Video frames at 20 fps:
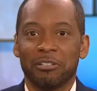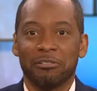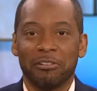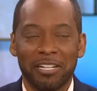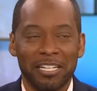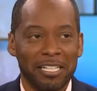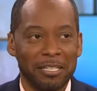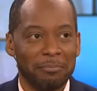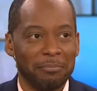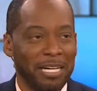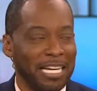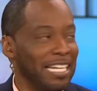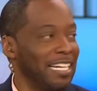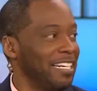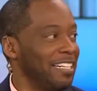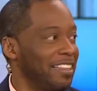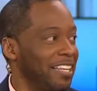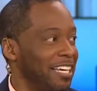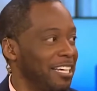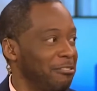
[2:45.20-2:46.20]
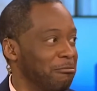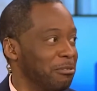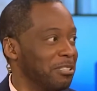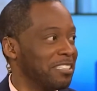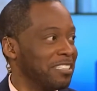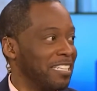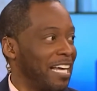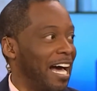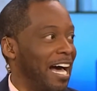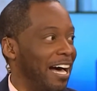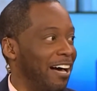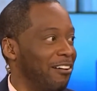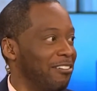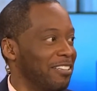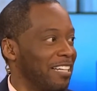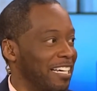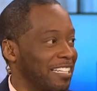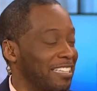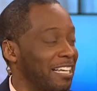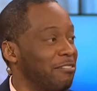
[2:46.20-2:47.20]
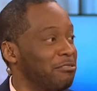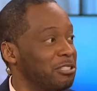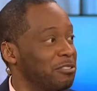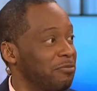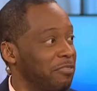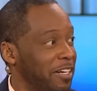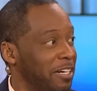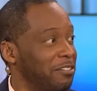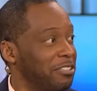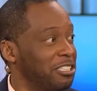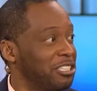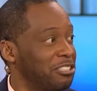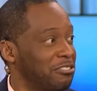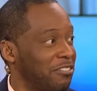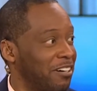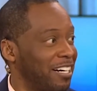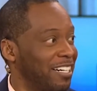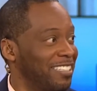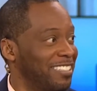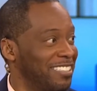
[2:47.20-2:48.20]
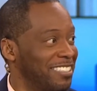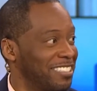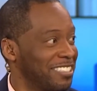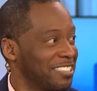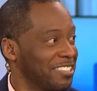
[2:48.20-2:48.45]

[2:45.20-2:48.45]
cream. Anything with doll. Like, that was very strange.